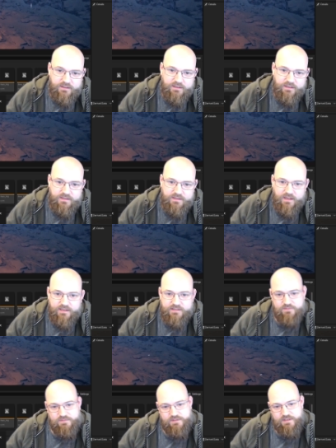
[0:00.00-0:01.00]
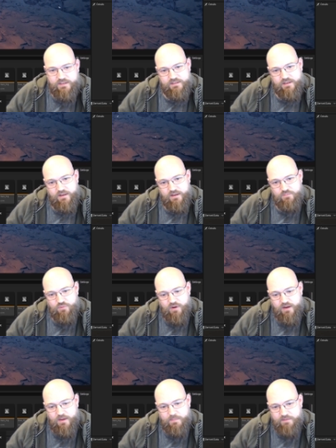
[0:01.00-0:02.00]
and the lights obviously inside and
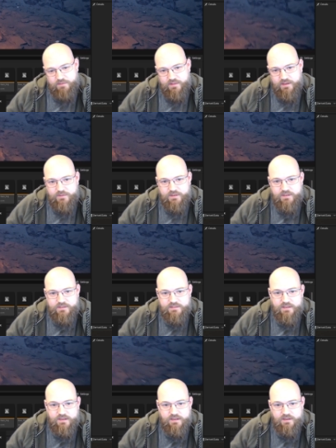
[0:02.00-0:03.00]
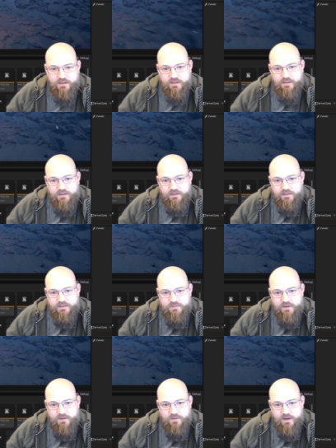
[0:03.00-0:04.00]
brighten up and everything, which is
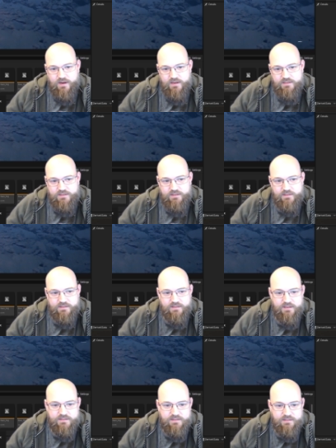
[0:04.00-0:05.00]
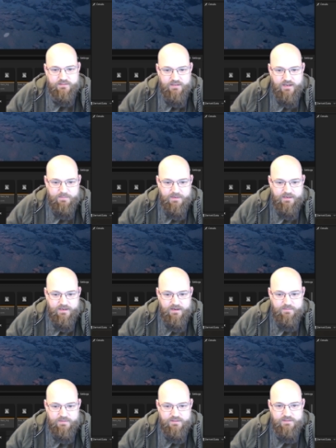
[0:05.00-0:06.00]
working quite nicely. Nice little dynamic
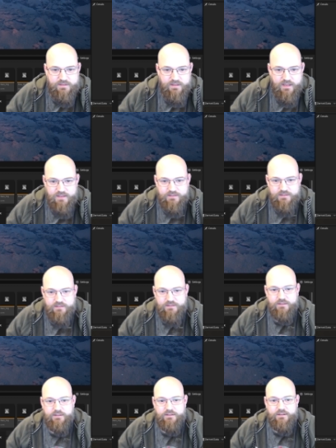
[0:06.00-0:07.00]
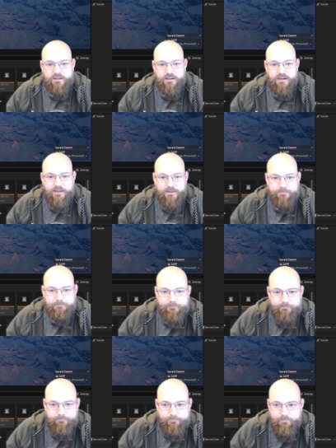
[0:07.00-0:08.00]
element to that.
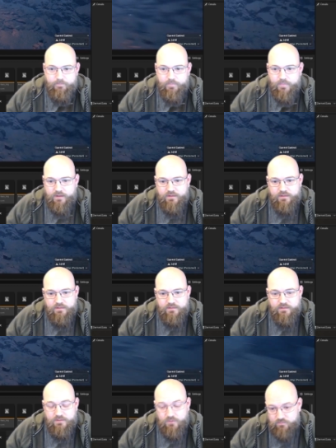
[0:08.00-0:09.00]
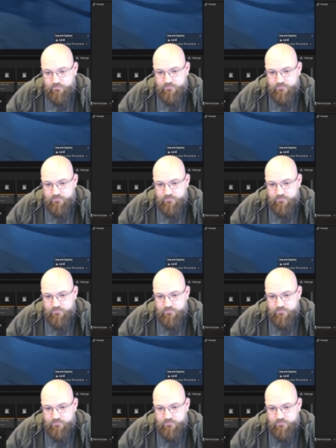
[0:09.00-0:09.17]
Cool.